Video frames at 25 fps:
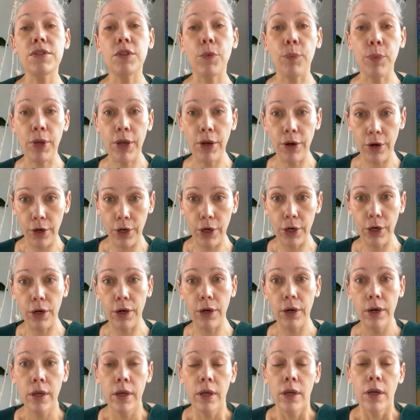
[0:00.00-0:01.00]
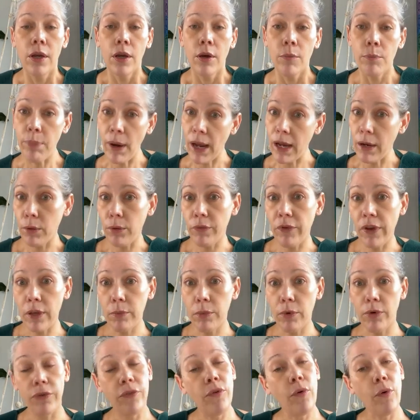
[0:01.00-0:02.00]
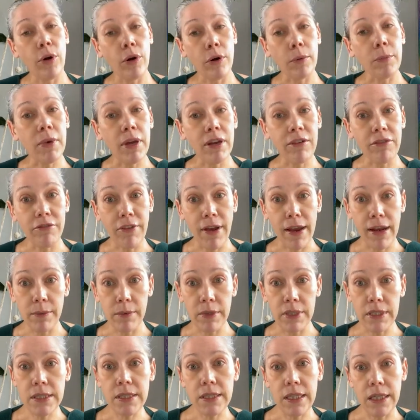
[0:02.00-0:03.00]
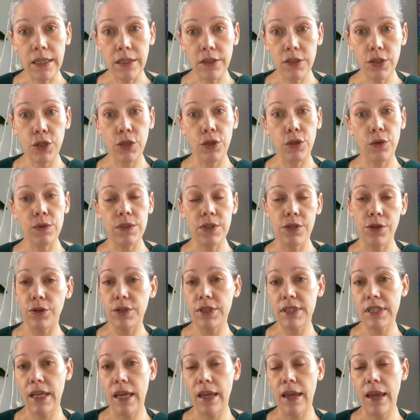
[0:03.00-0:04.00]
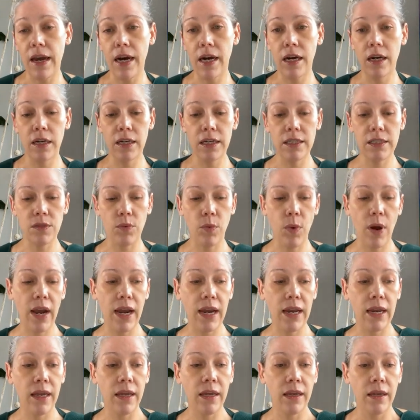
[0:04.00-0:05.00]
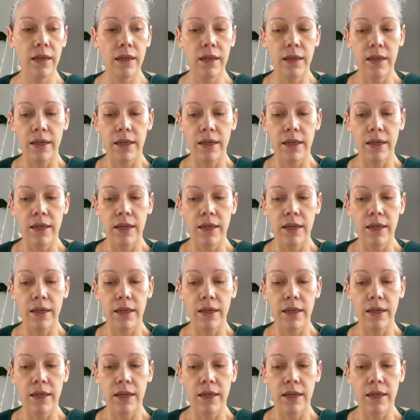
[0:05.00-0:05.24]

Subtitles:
superior bioavailable form of vitamin C to use in your skincare. It's why